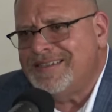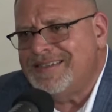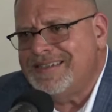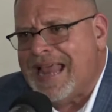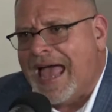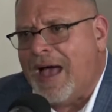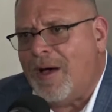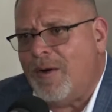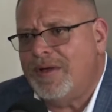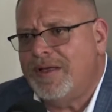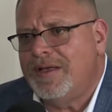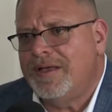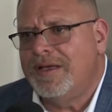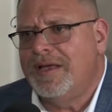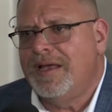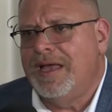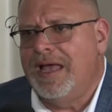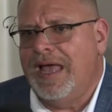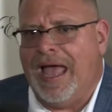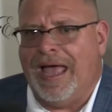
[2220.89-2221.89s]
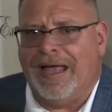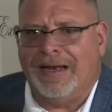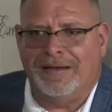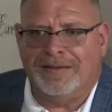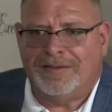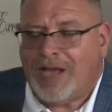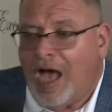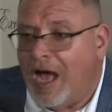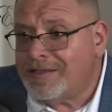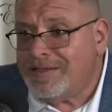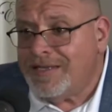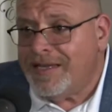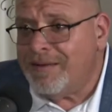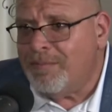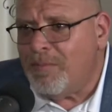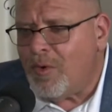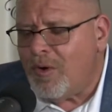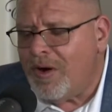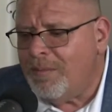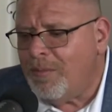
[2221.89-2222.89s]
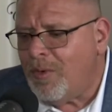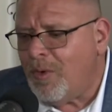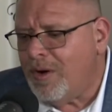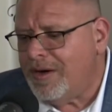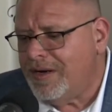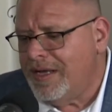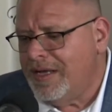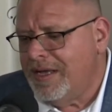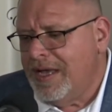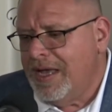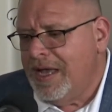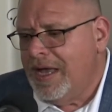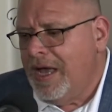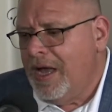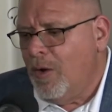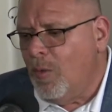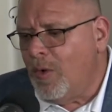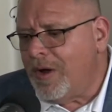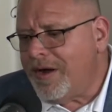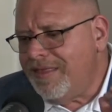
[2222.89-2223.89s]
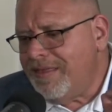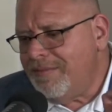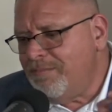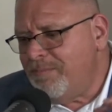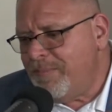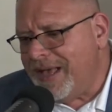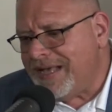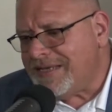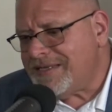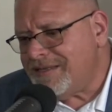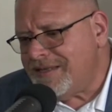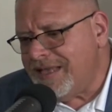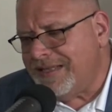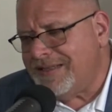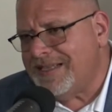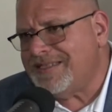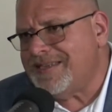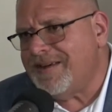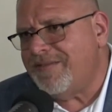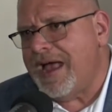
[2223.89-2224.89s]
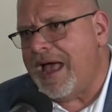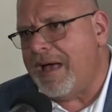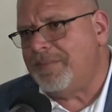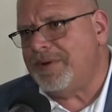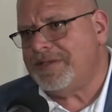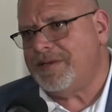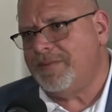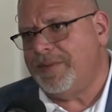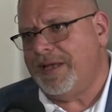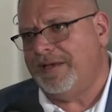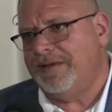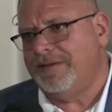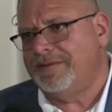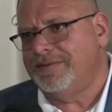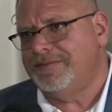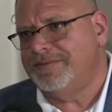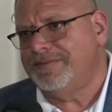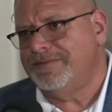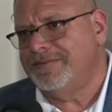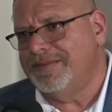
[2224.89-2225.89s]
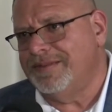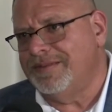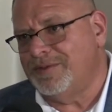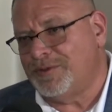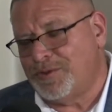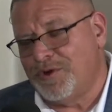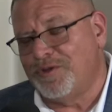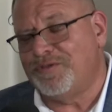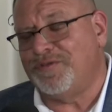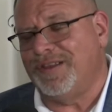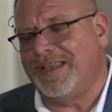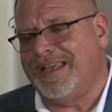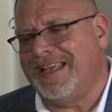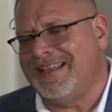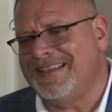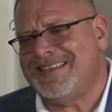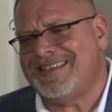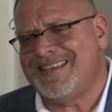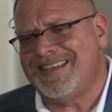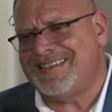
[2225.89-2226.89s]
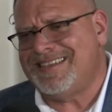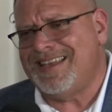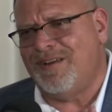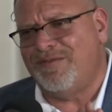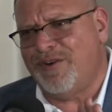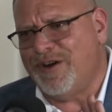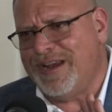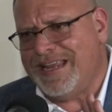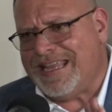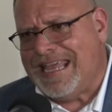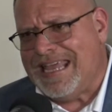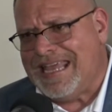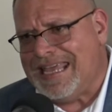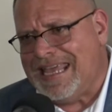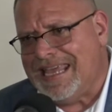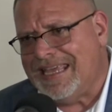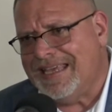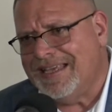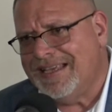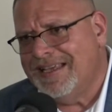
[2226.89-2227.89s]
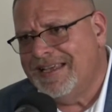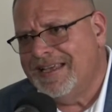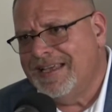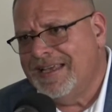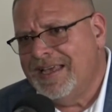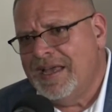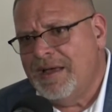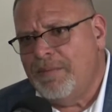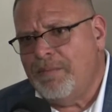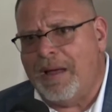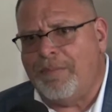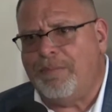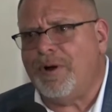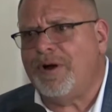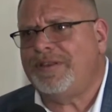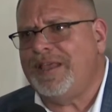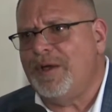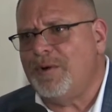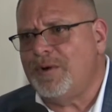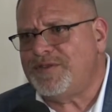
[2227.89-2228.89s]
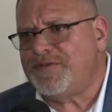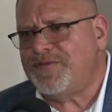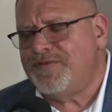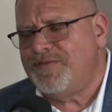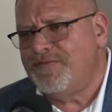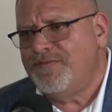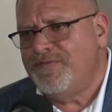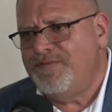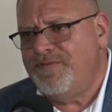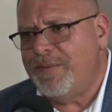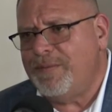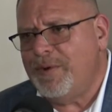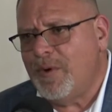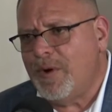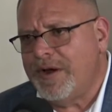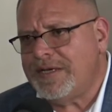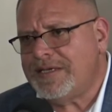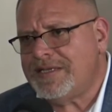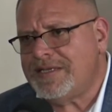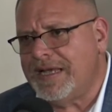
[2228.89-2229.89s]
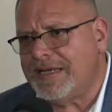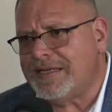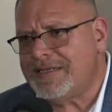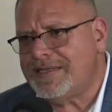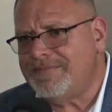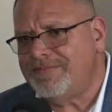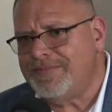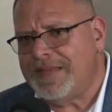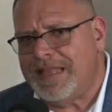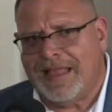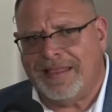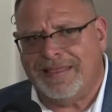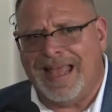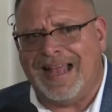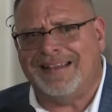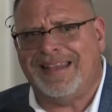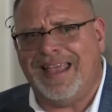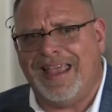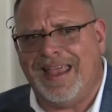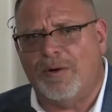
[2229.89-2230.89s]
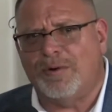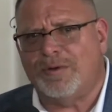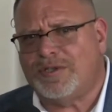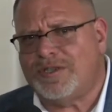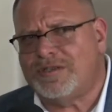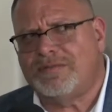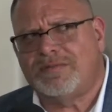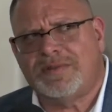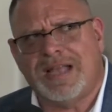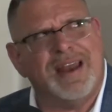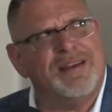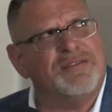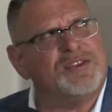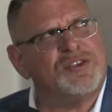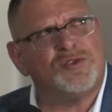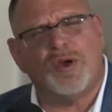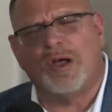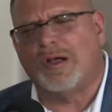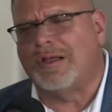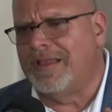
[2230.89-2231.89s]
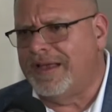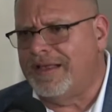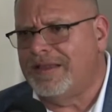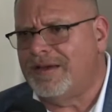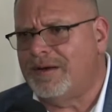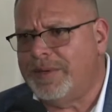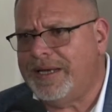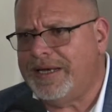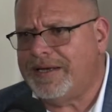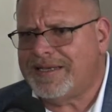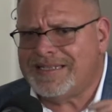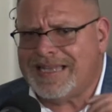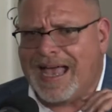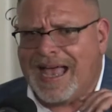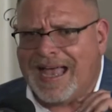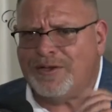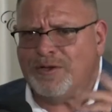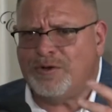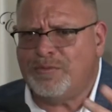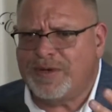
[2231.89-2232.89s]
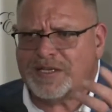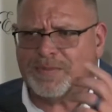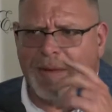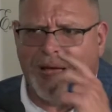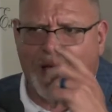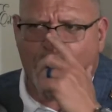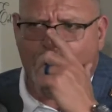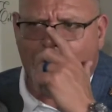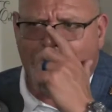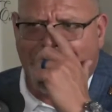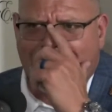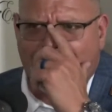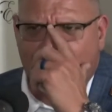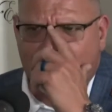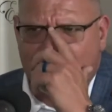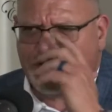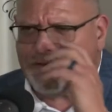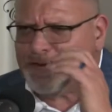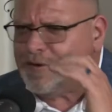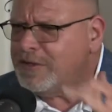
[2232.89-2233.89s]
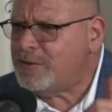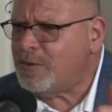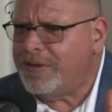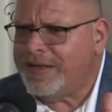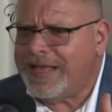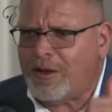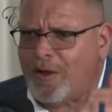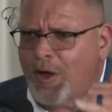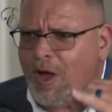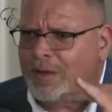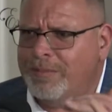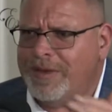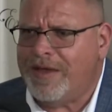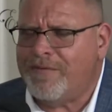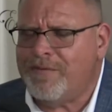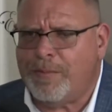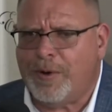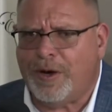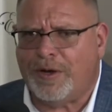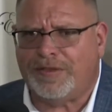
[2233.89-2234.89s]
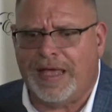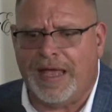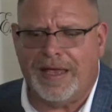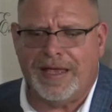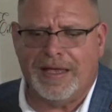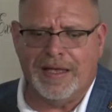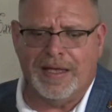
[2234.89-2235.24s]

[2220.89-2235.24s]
now and talk to him more and more one of the best thing that's ever happened to me truthfully and this is going to sound very geeky my birthday was February 6th that day I was kind of struggling a little bit because I, I, do miss my old man he was the first one that called me every birthday